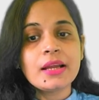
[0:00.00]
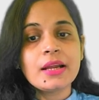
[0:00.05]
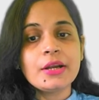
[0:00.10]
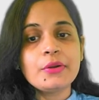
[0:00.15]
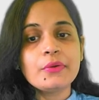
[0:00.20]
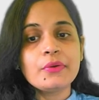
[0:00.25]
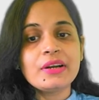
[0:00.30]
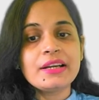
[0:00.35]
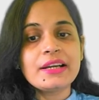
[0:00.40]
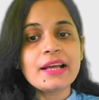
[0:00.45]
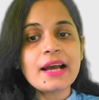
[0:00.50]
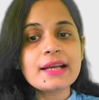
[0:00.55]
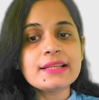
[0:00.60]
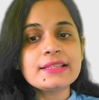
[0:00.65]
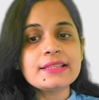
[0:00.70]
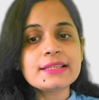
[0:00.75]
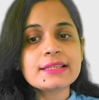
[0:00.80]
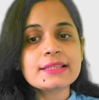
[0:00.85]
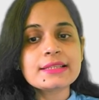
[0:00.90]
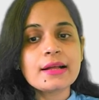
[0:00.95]
it will
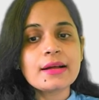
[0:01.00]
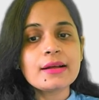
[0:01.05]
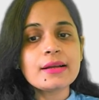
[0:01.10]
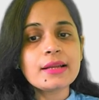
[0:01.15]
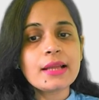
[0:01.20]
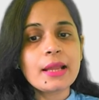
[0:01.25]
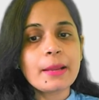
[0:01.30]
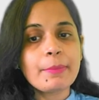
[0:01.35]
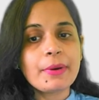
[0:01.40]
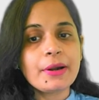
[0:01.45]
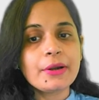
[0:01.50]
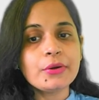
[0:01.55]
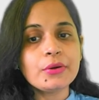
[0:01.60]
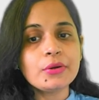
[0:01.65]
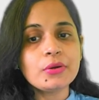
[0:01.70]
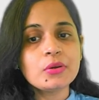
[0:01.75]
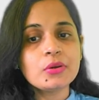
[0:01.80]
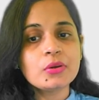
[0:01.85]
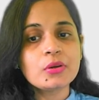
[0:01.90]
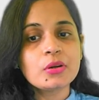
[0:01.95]
digest the
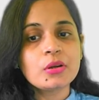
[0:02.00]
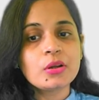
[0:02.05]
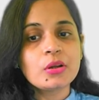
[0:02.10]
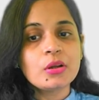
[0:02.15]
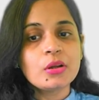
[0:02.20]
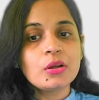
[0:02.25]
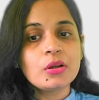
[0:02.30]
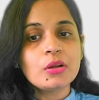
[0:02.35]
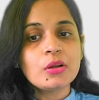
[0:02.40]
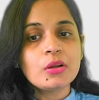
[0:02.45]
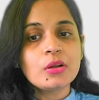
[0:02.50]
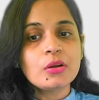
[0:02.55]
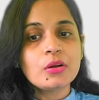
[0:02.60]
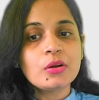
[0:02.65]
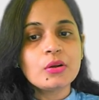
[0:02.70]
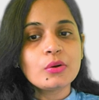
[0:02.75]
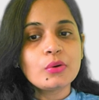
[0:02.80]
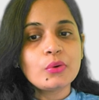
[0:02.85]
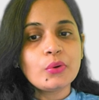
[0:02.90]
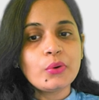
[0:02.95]

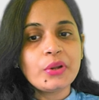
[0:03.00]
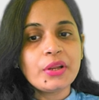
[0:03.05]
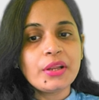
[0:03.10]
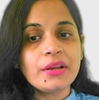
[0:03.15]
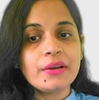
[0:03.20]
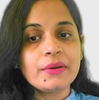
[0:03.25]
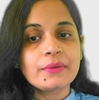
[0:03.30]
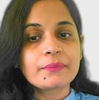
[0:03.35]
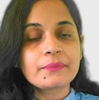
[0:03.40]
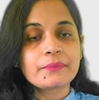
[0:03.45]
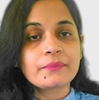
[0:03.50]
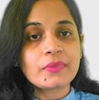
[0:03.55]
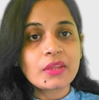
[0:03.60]
hepatocorrin.